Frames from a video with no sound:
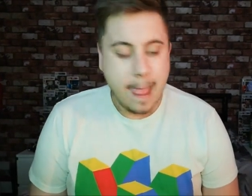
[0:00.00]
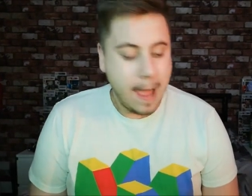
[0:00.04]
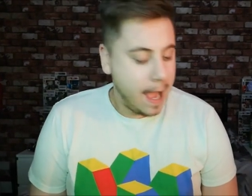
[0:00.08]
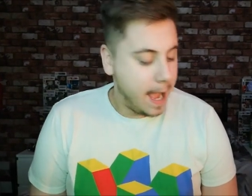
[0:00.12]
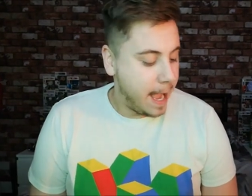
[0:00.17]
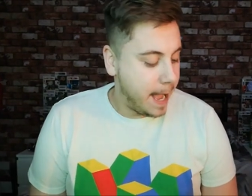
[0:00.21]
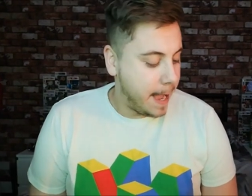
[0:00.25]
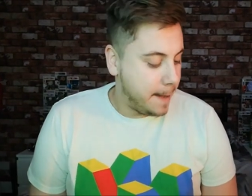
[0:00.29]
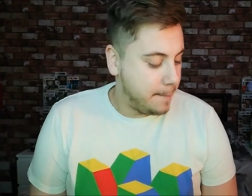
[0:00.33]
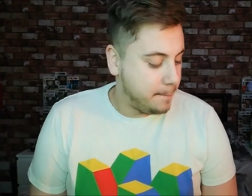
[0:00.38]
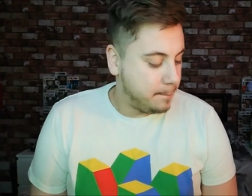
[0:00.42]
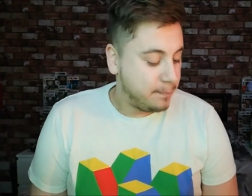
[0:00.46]

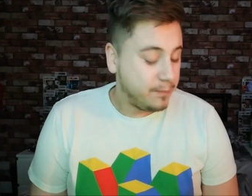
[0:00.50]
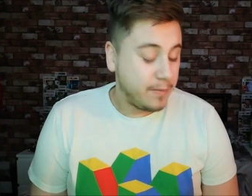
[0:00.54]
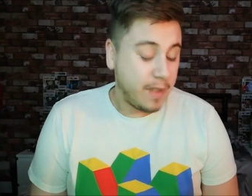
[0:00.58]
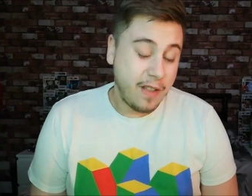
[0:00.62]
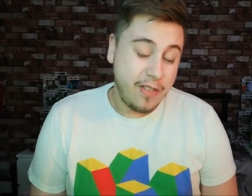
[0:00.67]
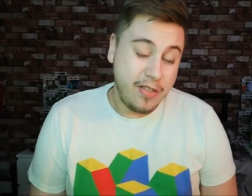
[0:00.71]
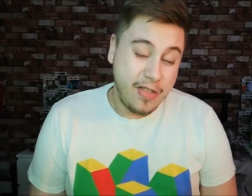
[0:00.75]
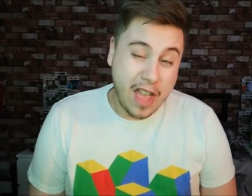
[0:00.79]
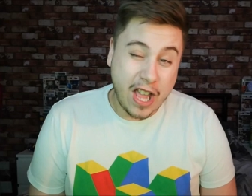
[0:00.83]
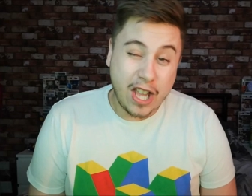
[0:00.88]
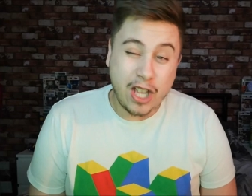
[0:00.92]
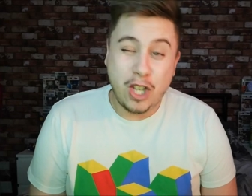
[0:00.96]
Um,
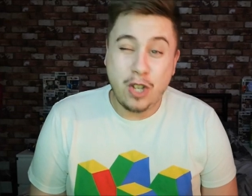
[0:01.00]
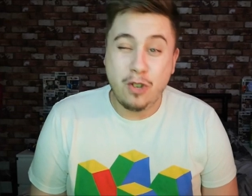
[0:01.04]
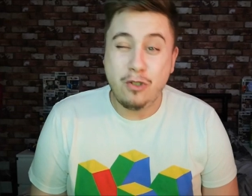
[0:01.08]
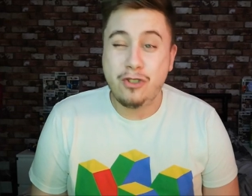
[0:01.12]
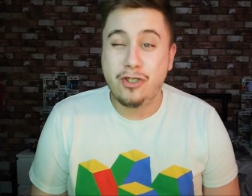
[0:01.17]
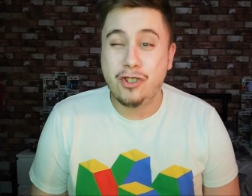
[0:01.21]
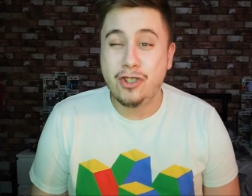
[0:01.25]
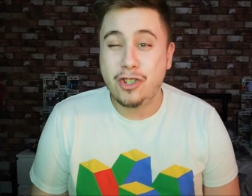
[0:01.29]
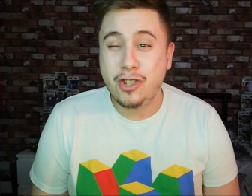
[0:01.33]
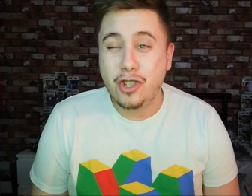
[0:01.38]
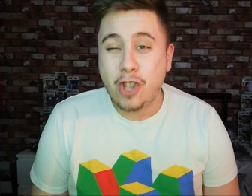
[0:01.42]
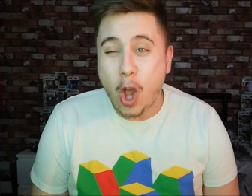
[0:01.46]
thank you
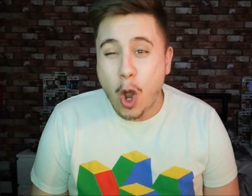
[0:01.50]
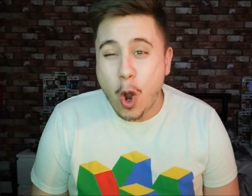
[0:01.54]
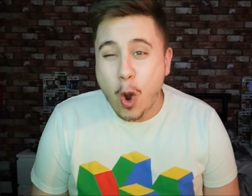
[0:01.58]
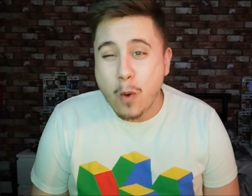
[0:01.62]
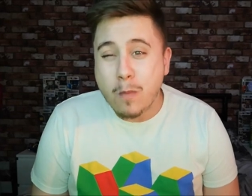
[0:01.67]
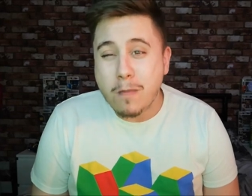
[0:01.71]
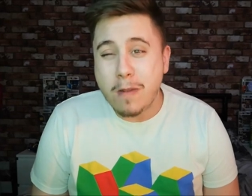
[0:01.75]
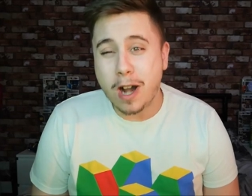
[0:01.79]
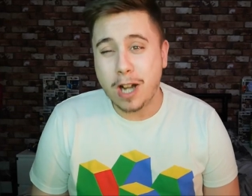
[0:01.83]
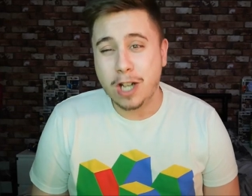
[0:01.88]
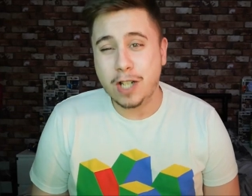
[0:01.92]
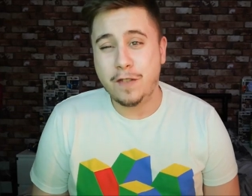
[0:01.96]
so
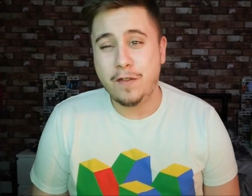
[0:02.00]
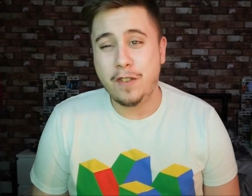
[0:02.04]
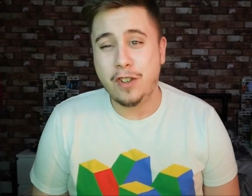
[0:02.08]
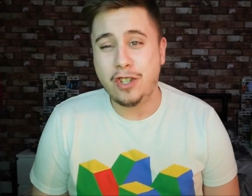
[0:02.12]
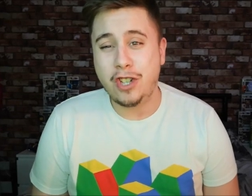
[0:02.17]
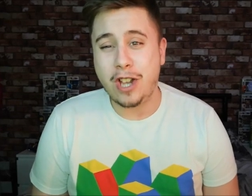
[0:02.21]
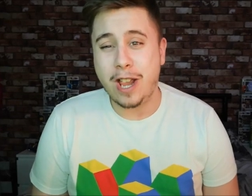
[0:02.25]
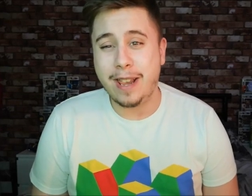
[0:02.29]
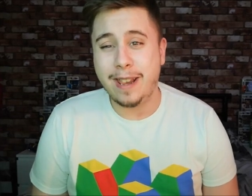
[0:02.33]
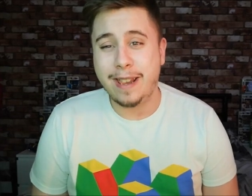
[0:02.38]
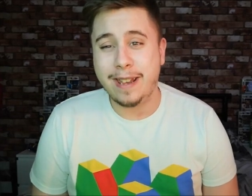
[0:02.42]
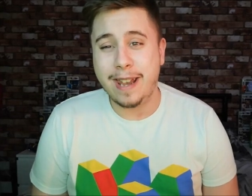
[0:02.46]
much for
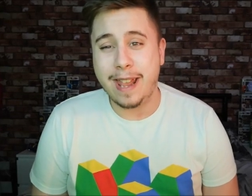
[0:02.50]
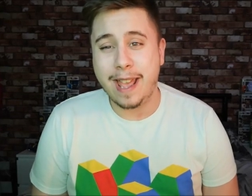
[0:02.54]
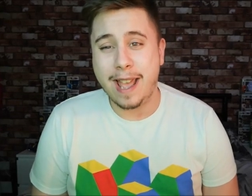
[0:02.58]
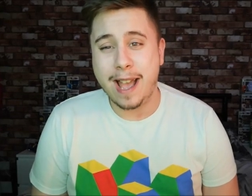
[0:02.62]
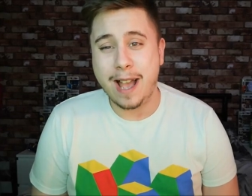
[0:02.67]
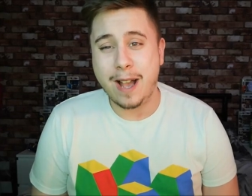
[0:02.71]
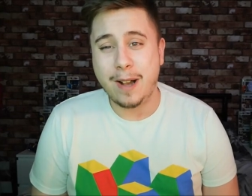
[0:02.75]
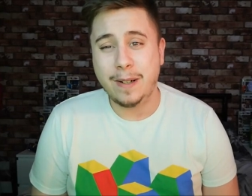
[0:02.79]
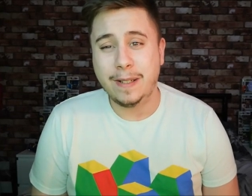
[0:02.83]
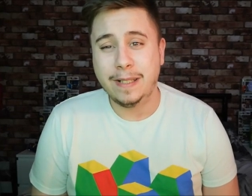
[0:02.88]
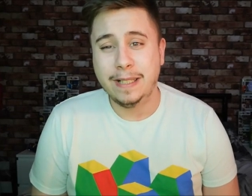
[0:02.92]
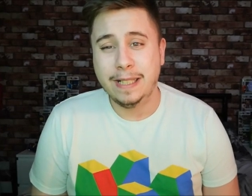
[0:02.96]
checking it
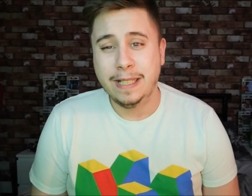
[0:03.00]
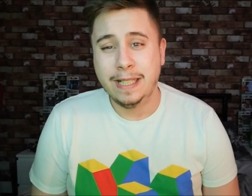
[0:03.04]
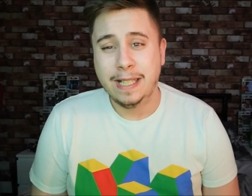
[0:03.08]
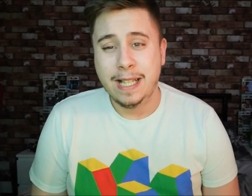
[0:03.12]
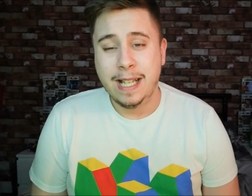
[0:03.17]
out.